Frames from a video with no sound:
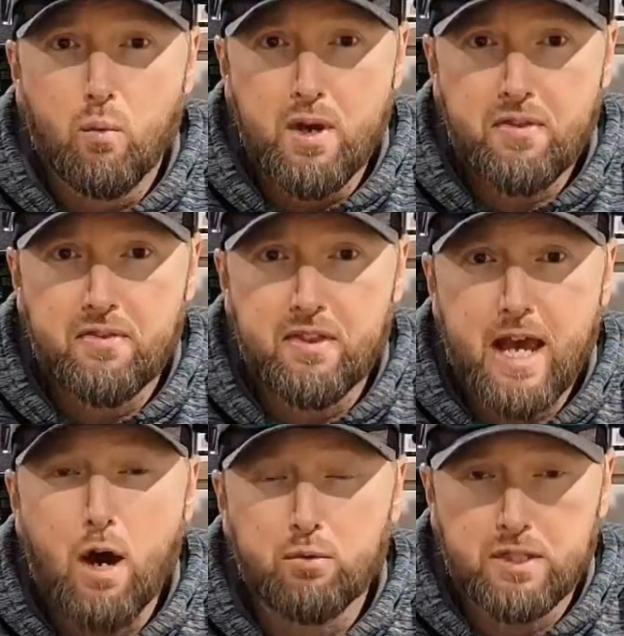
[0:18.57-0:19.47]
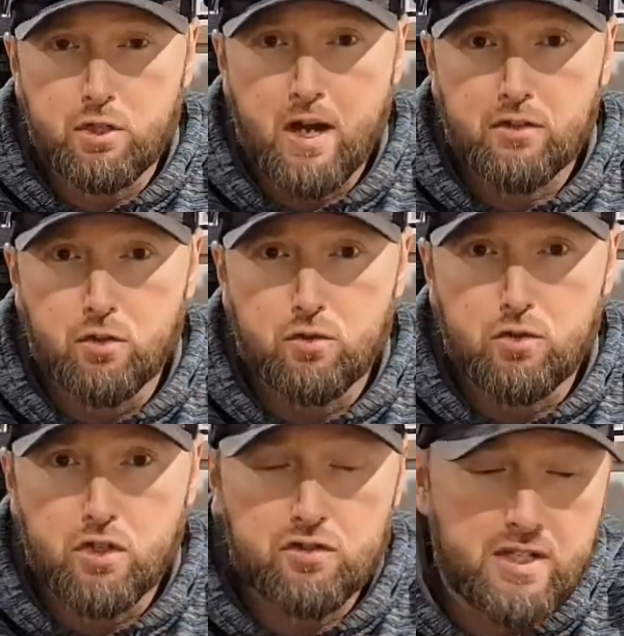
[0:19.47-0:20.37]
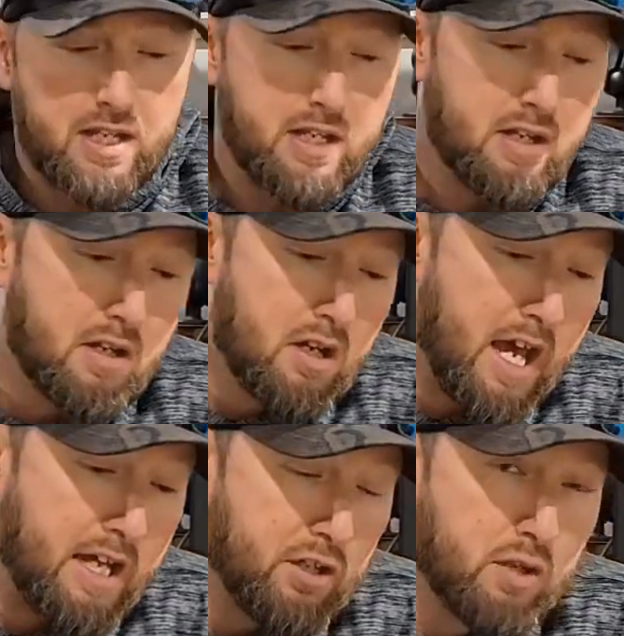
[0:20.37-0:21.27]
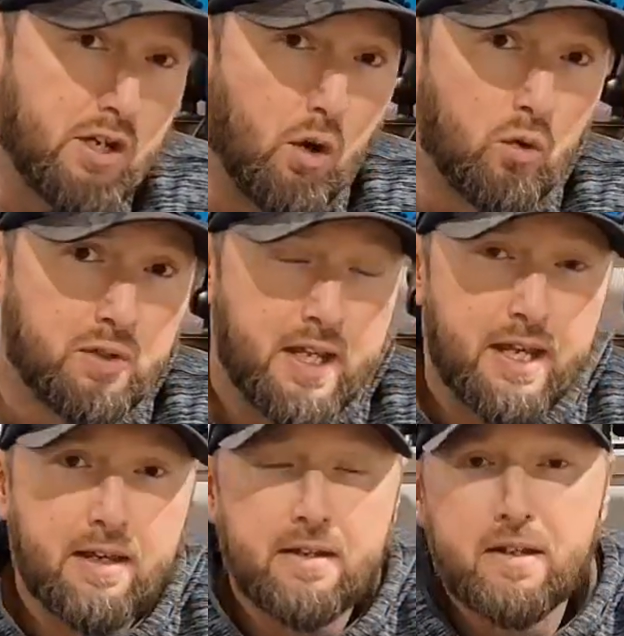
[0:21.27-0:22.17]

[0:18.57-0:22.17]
without the transducer, just the head unit only.